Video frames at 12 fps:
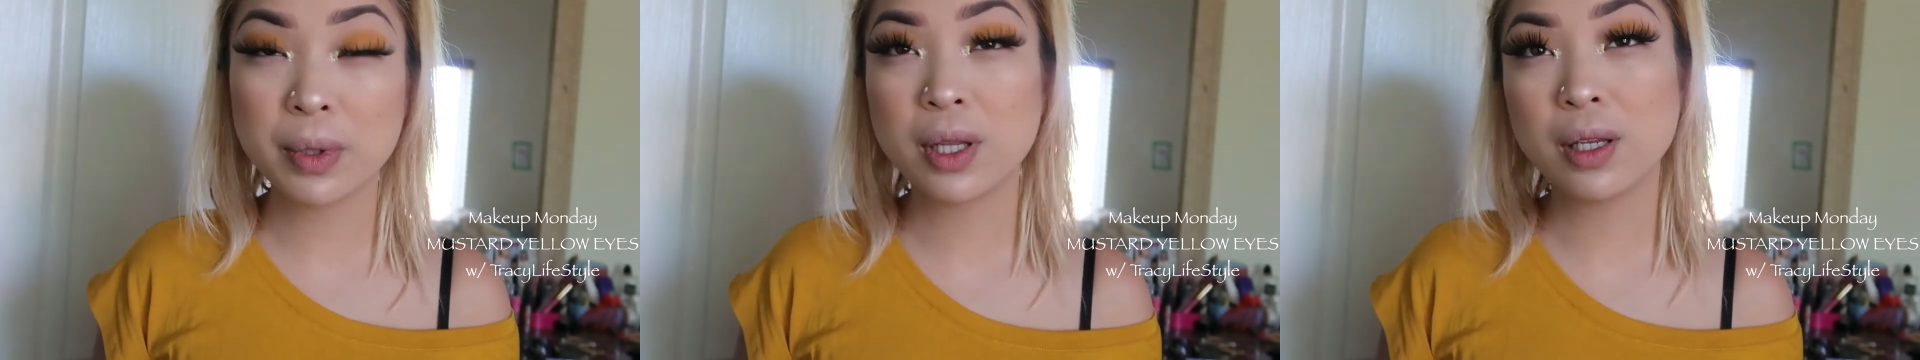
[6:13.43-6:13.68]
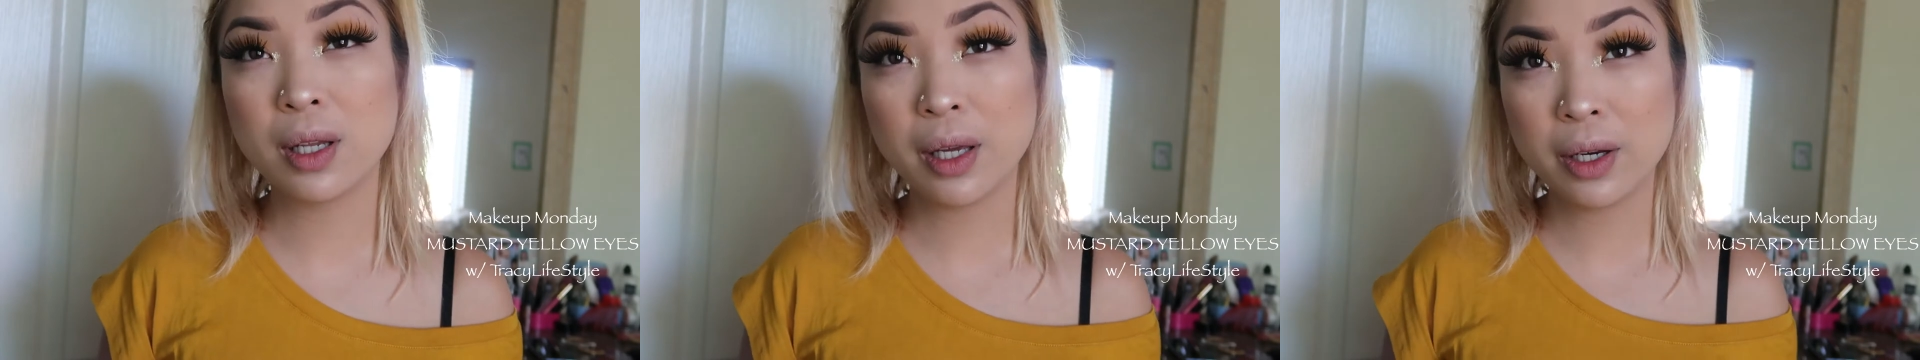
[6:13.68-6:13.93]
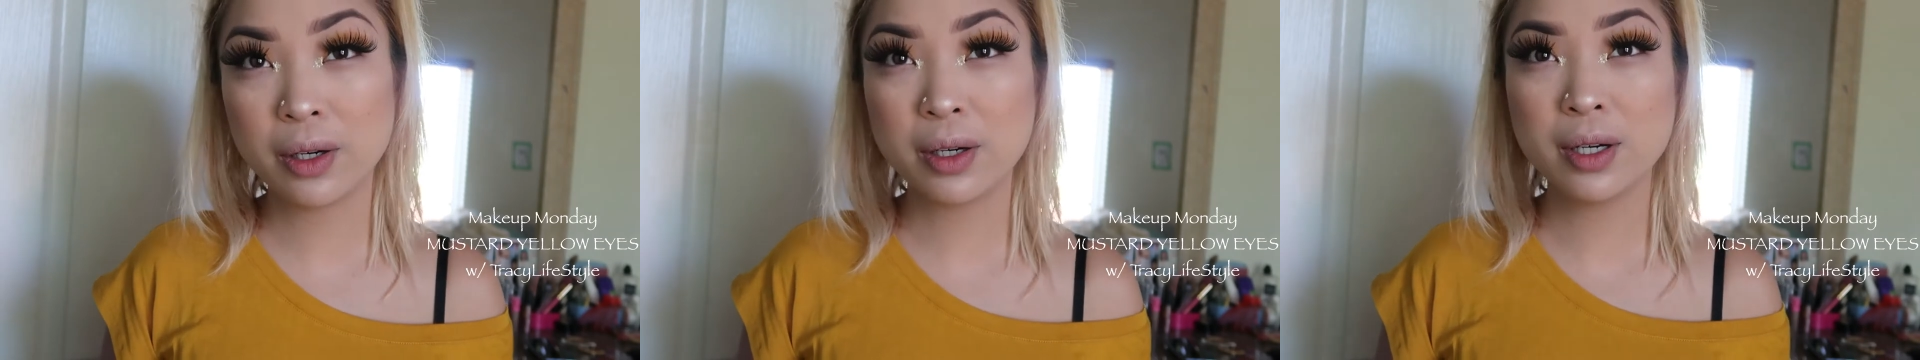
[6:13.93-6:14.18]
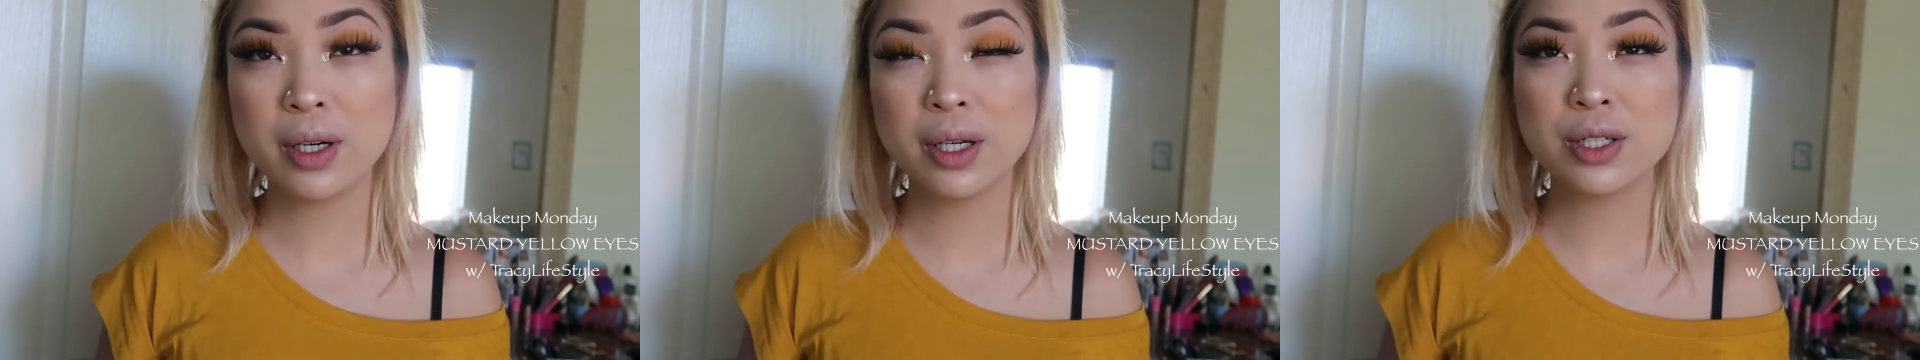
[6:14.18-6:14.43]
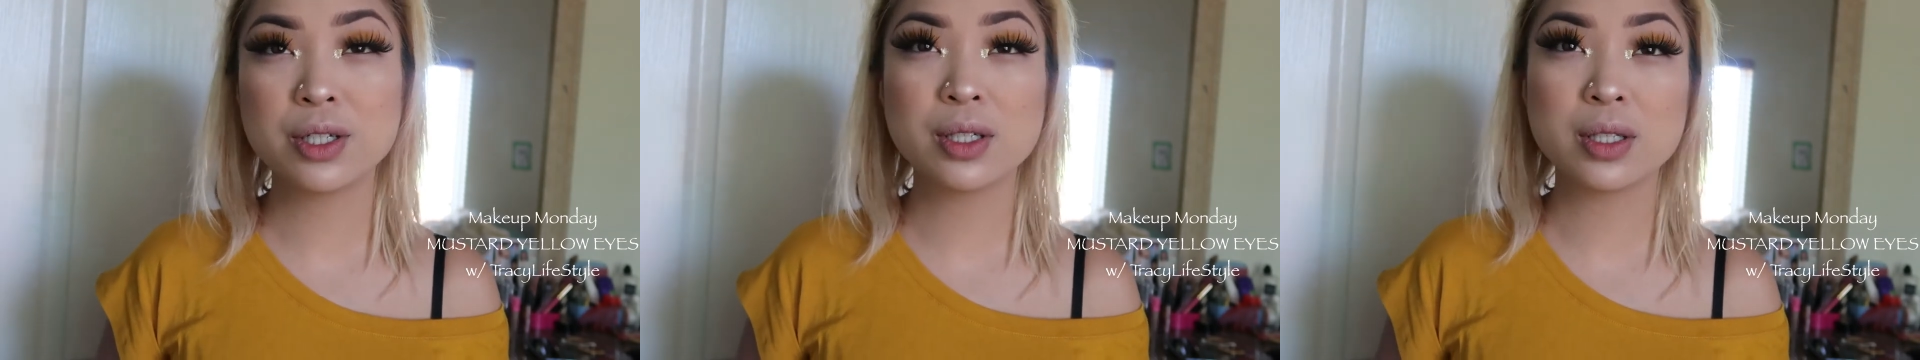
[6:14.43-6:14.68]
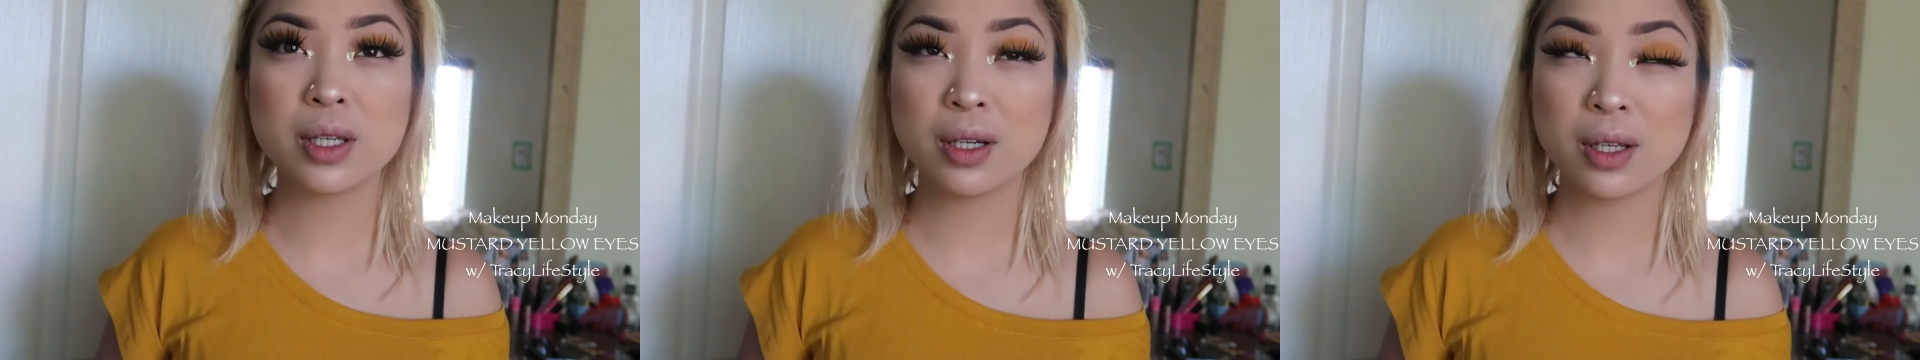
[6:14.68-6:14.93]
but then later it's
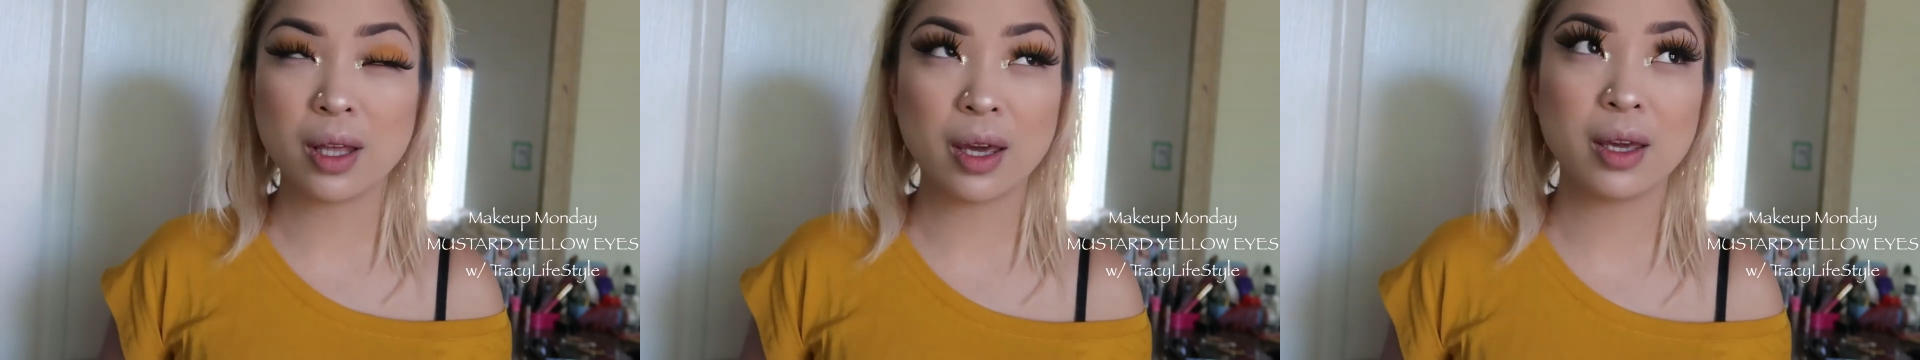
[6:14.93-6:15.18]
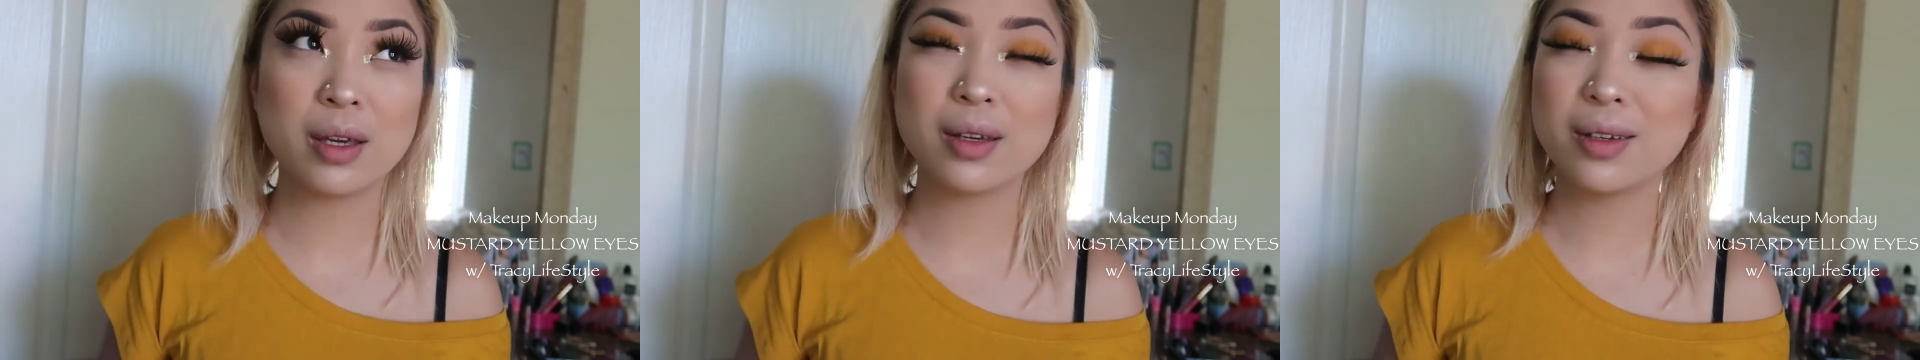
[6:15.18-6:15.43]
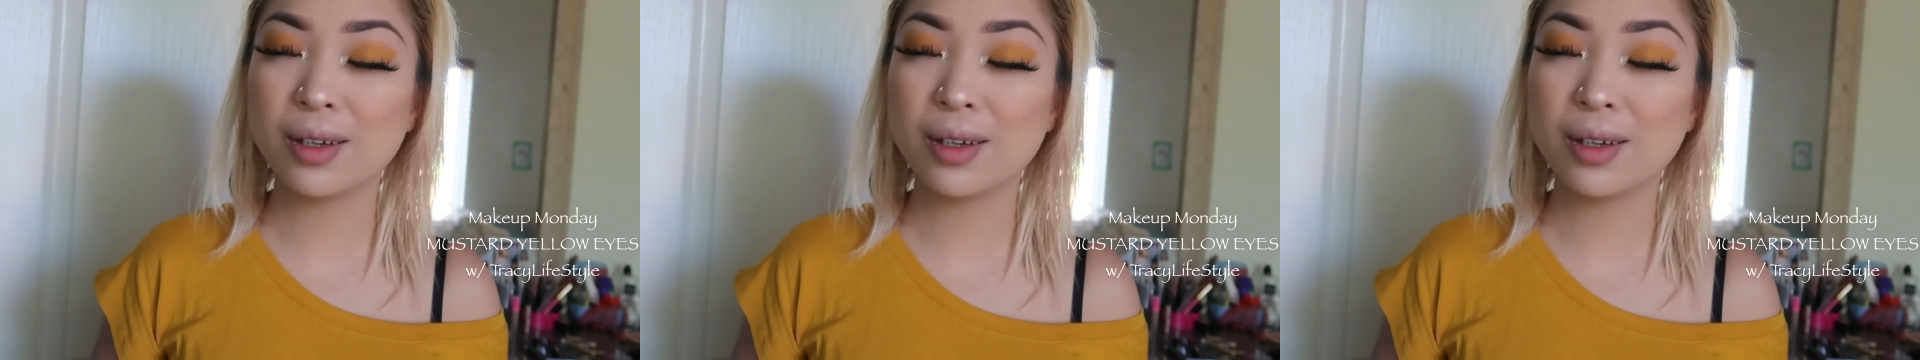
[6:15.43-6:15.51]
just gonna like,